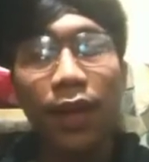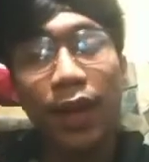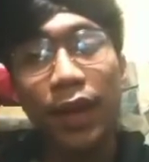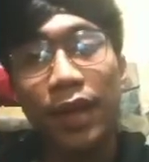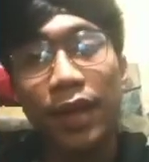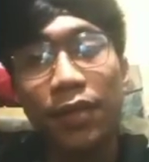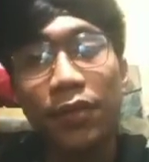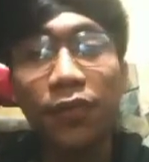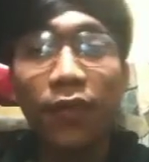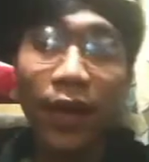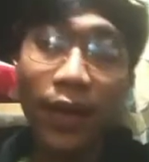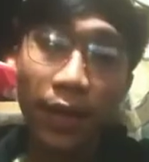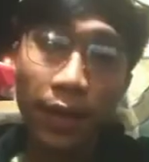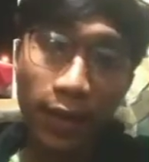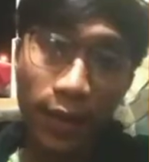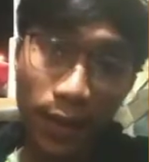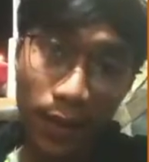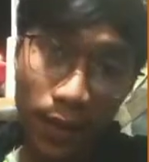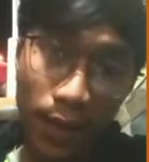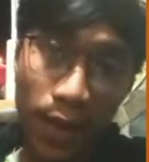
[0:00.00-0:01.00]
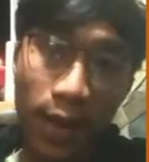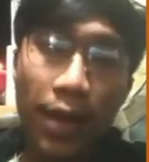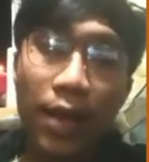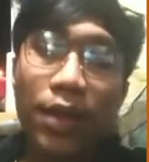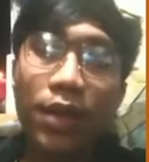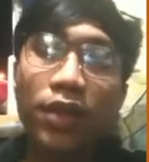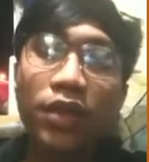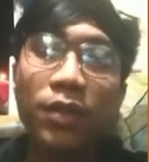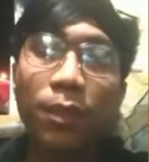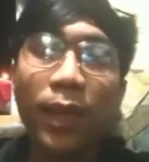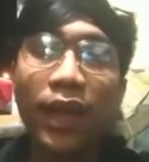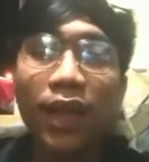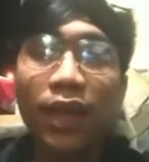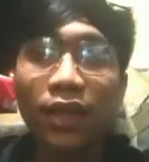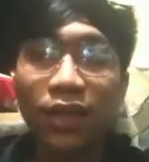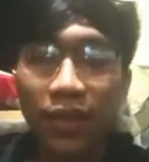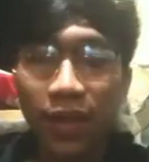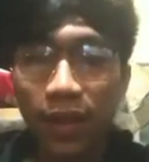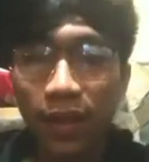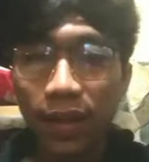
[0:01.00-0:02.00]
And finally, speaking
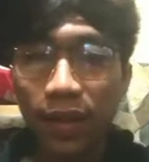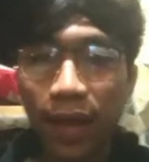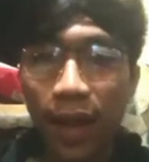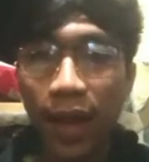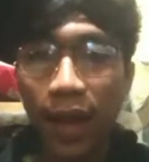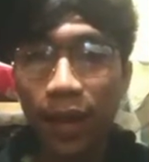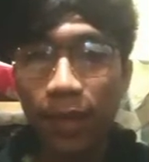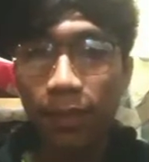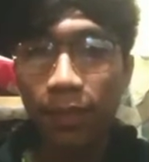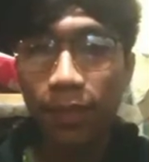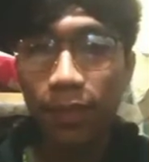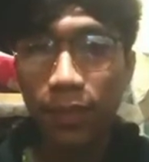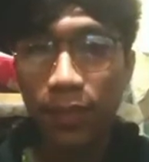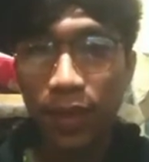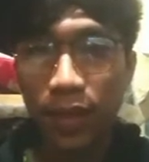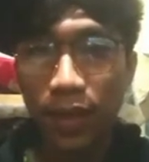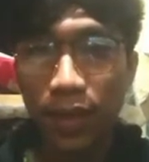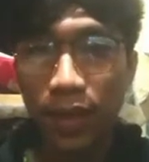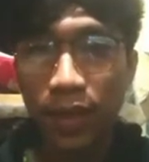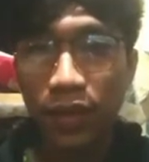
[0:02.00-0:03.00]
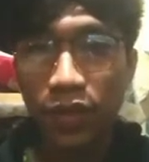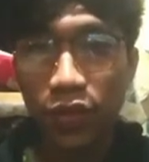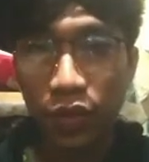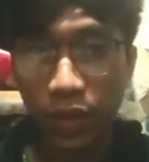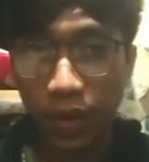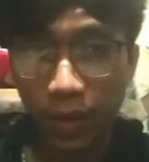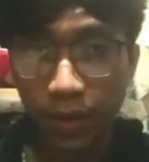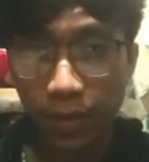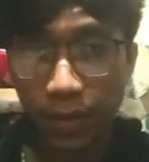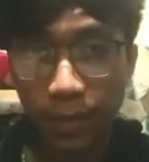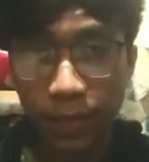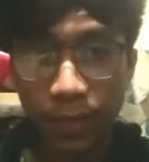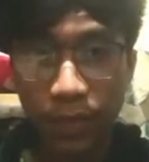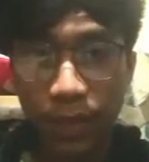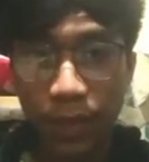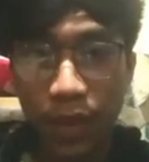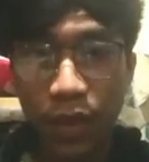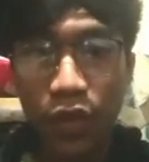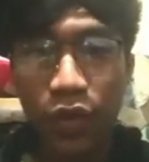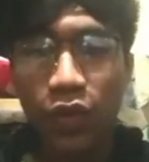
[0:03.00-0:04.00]
skill help the student
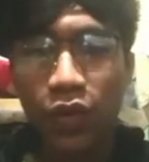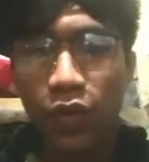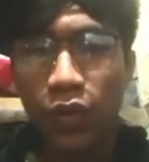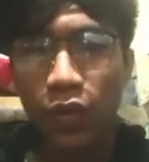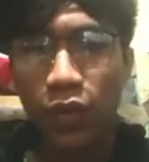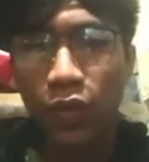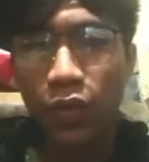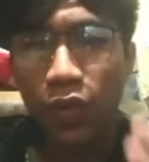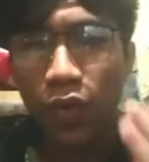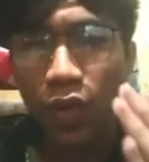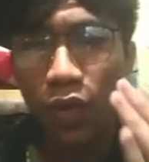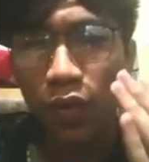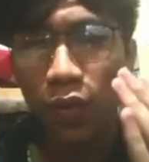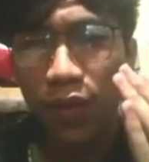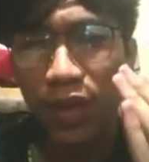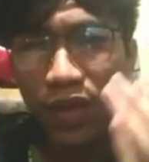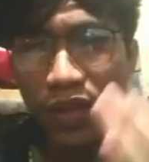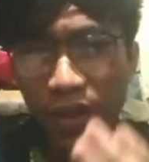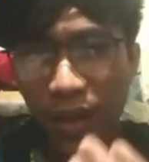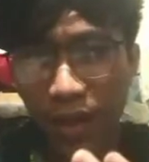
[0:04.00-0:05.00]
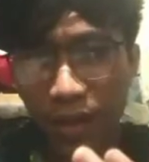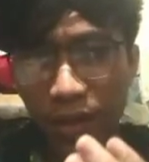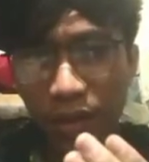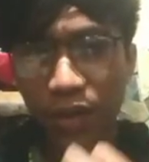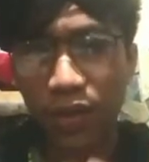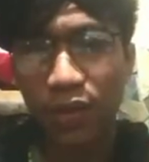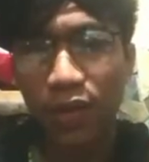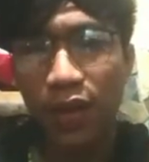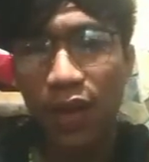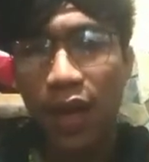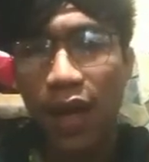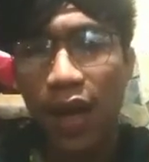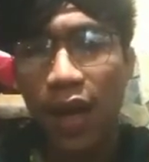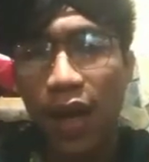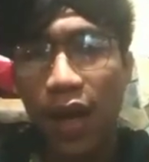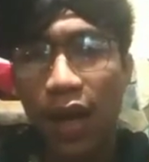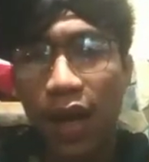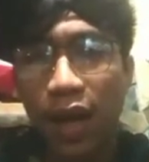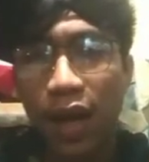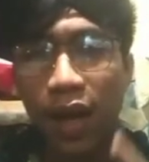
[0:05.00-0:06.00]
to know each other.
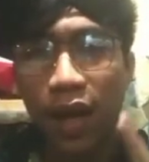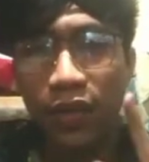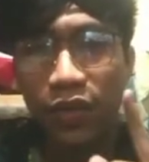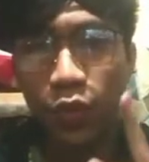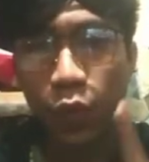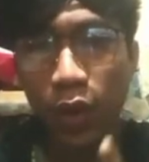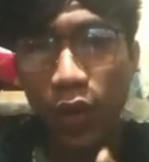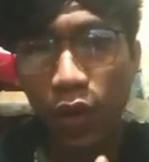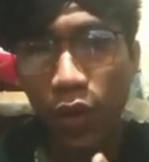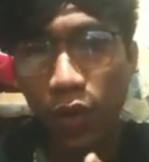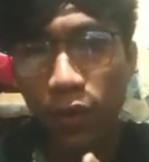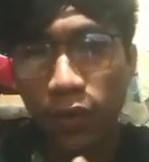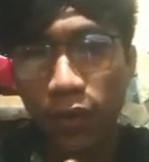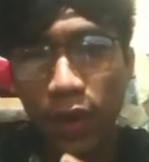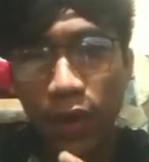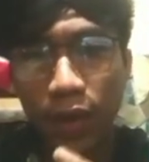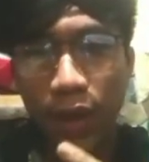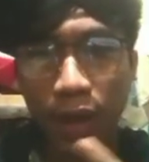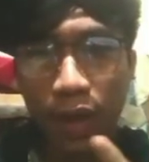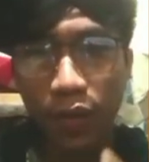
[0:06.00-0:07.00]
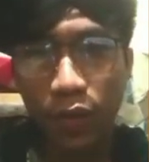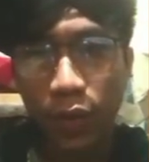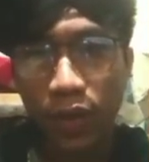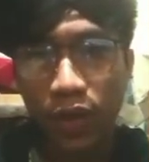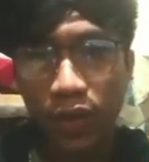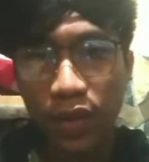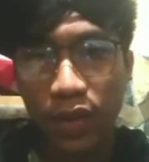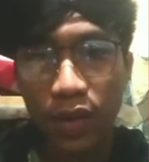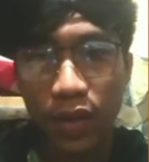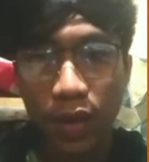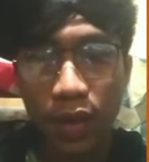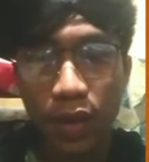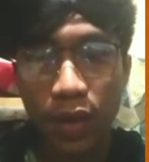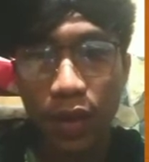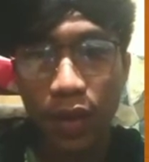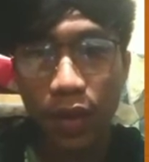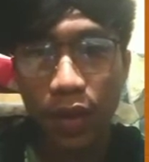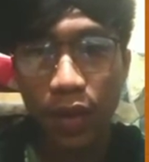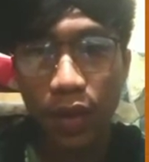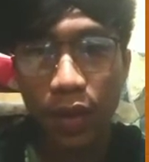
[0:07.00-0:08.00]
As one of the language
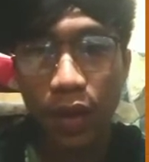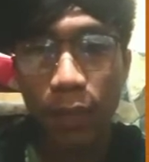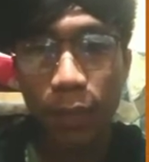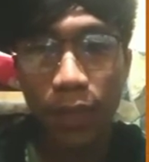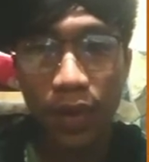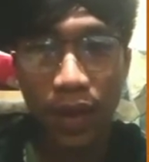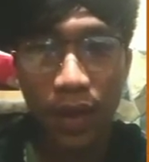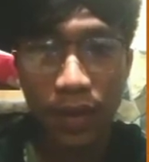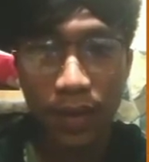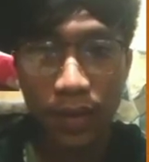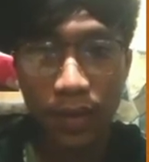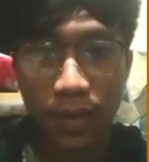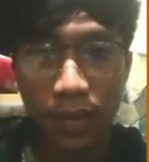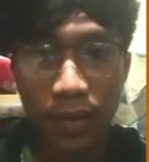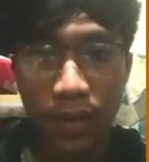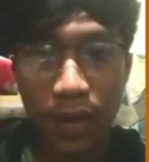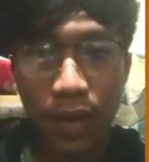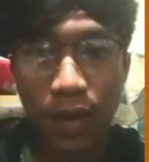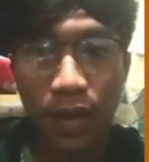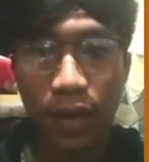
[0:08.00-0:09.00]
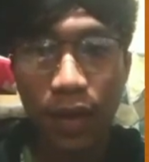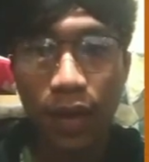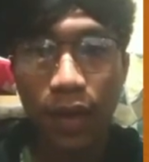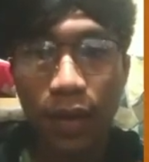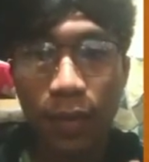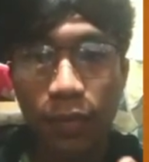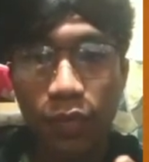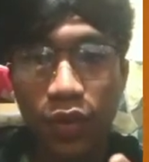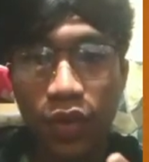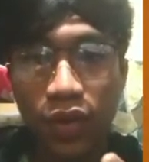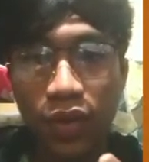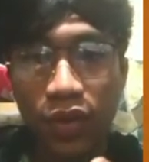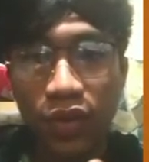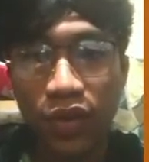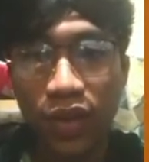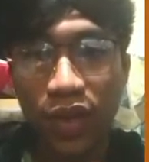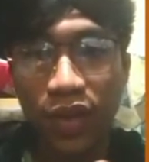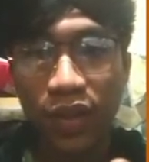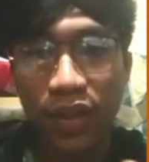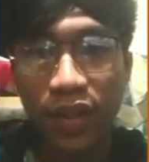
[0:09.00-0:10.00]
components,
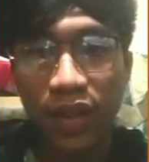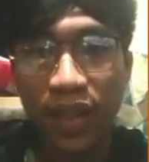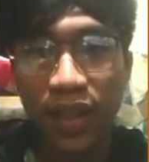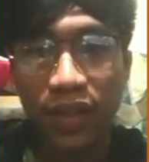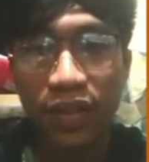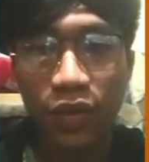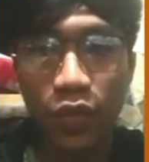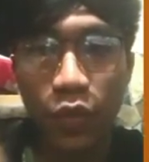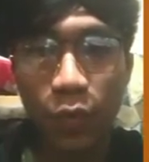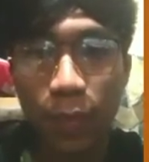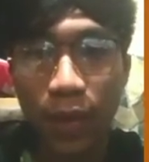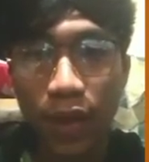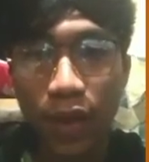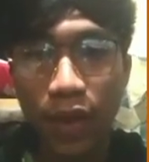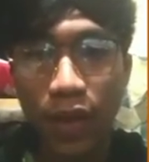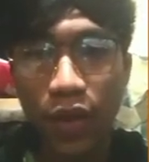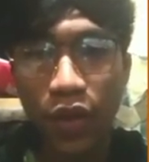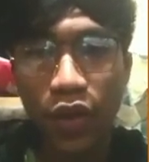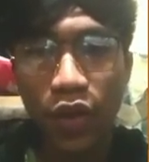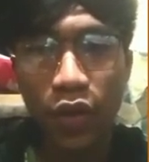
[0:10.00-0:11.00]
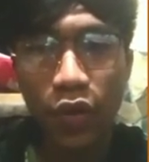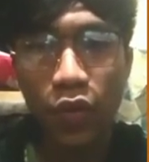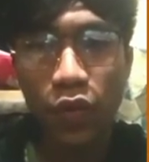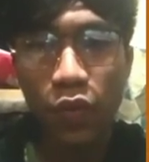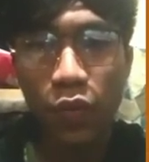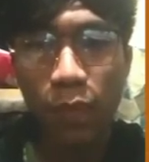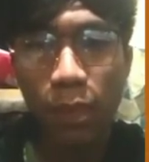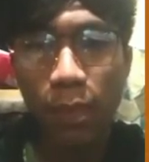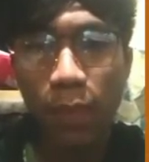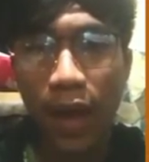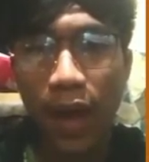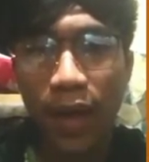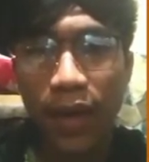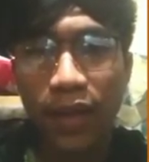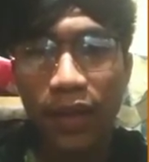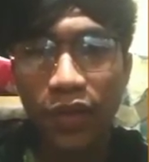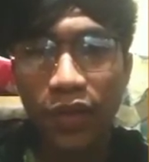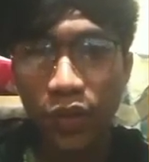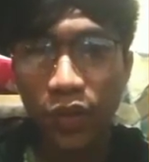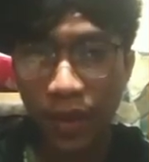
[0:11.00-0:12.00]
pronunciation needs to be known by
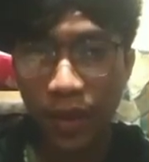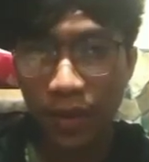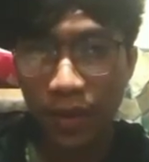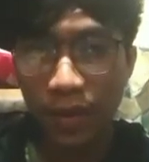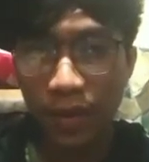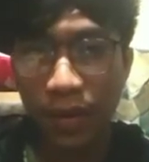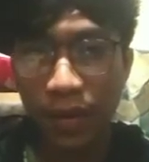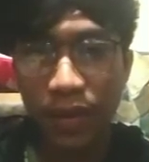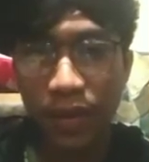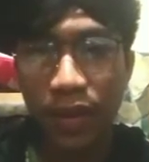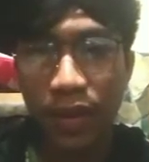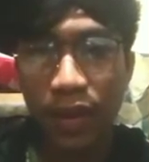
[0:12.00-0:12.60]
the students.